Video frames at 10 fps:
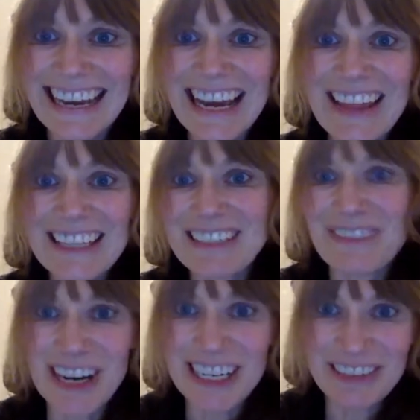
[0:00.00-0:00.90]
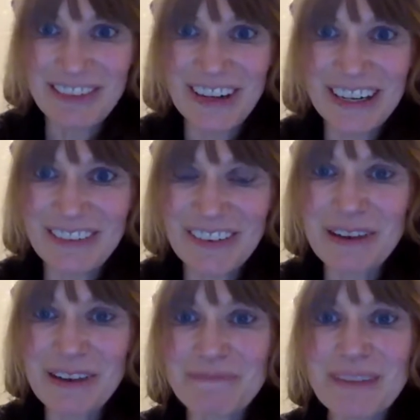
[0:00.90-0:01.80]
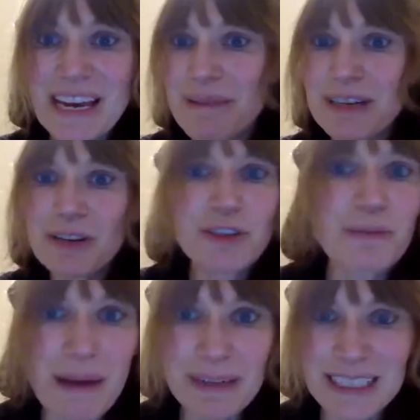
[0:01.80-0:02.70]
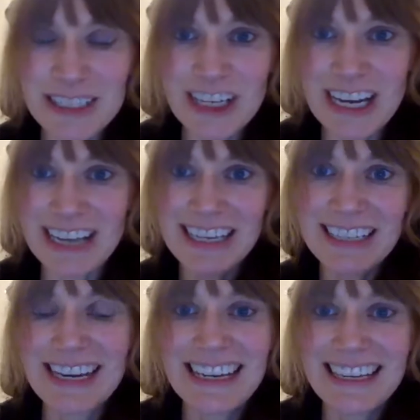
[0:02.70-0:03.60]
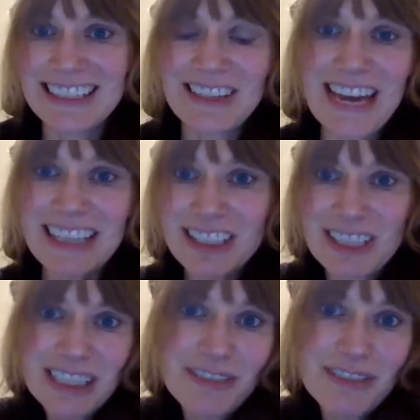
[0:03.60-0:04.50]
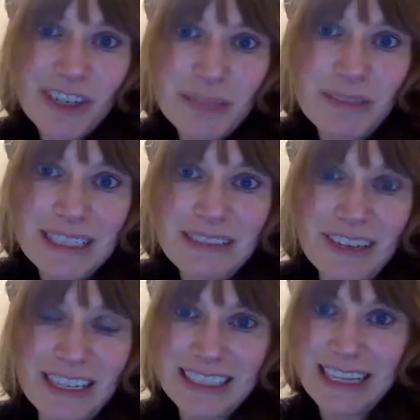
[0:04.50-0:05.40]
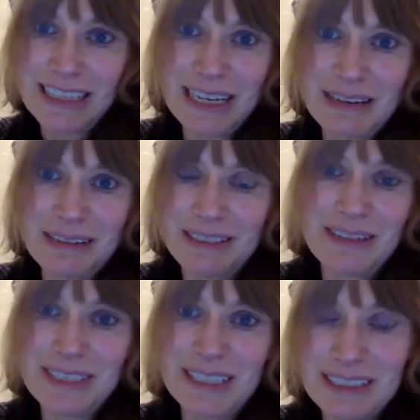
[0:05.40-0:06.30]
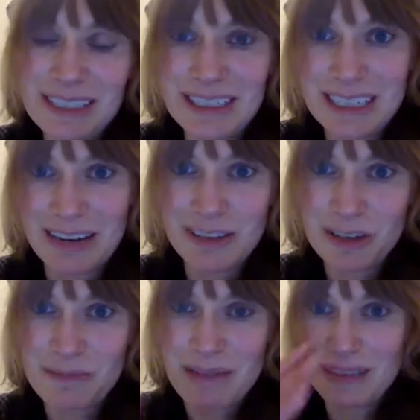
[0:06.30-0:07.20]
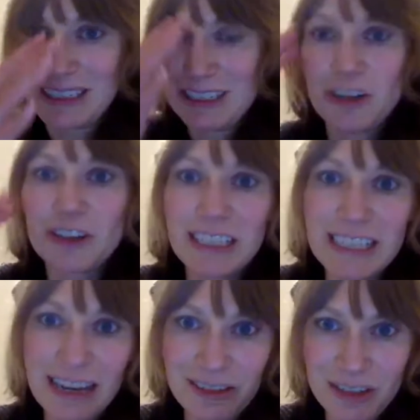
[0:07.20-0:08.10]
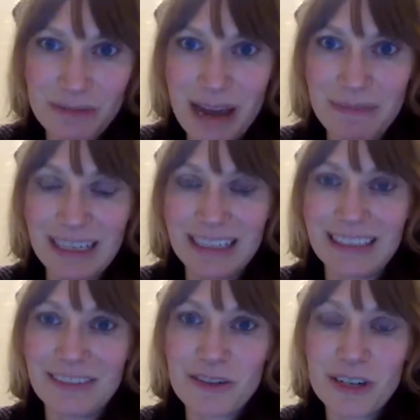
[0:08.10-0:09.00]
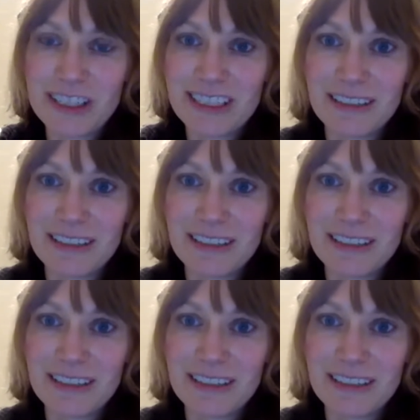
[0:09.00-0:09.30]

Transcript: That's very different from, cultural mapping is changed. So that's very specific to that time, to the counter mapping, the early counter mapping. And of course,